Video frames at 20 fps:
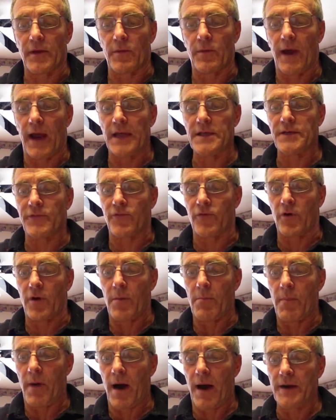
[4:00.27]
the rights for
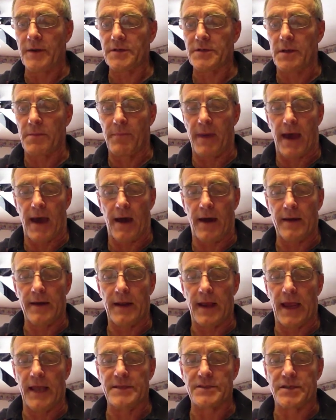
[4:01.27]
a modest amount
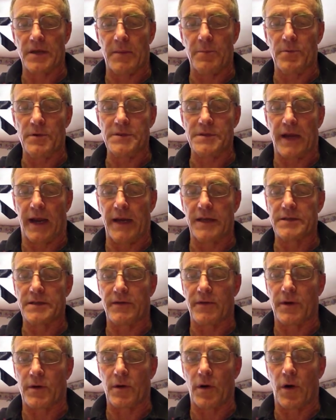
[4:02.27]
and some percentage
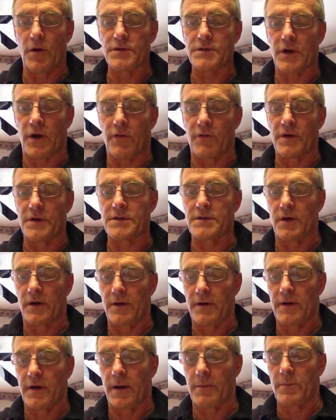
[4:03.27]
of the gross over a
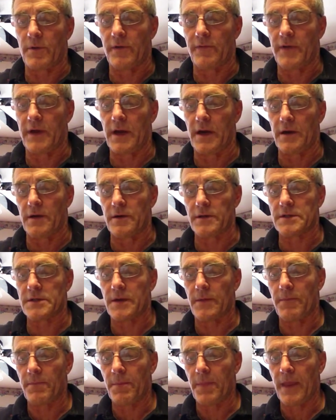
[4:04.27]
certain number of
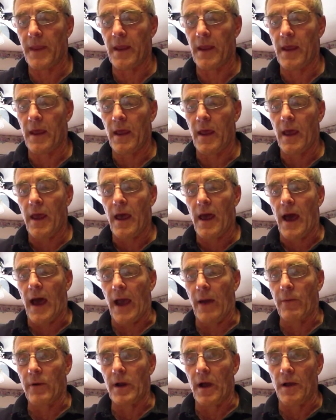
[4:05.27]
years.
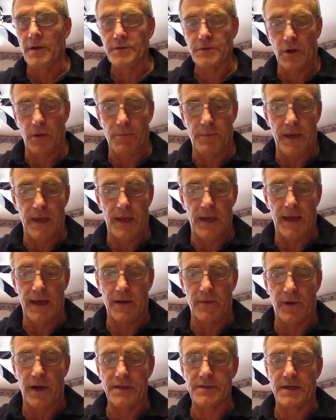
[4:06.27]
I would also be
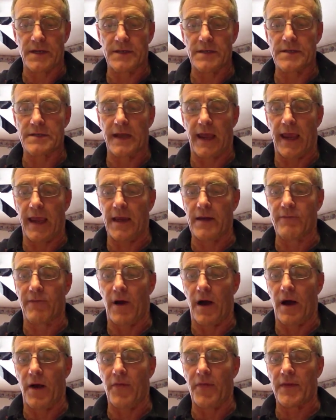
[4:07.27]
interested in staying
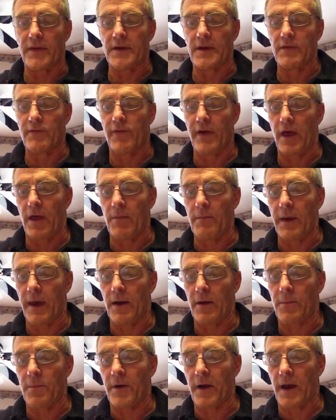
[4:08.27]
involved in the
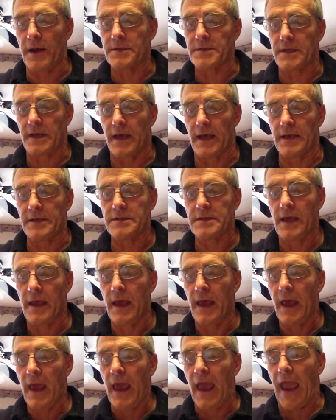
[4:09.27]
developmental process
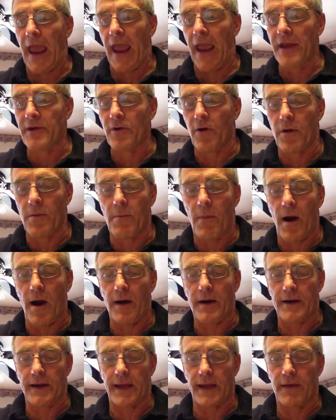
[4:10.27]
and/or
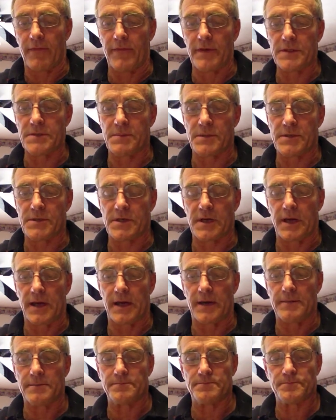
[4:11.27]
marketing of this
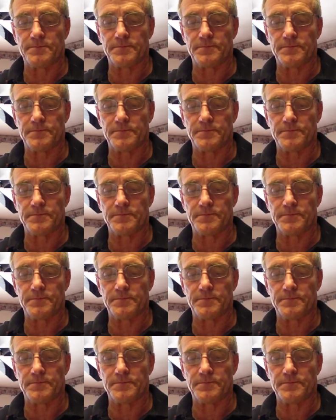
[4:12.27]
machine.